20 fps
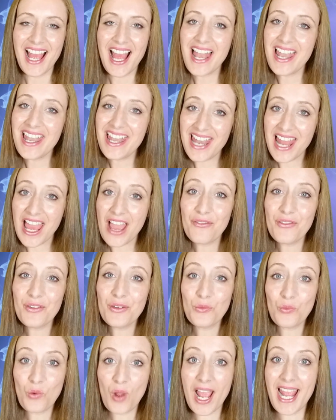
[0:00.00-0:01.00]

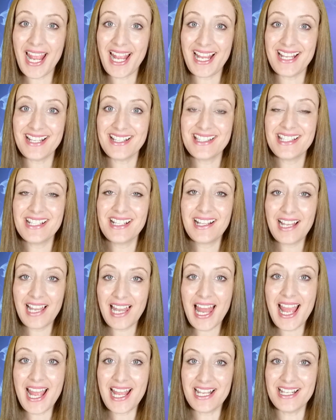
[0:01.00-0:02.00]
11 ways to
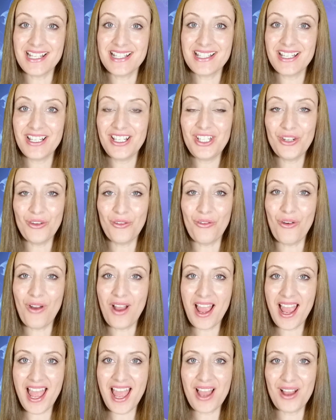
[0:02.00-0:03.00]
cleanse your
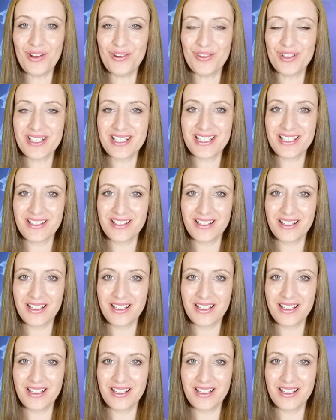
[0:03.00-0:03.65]
house.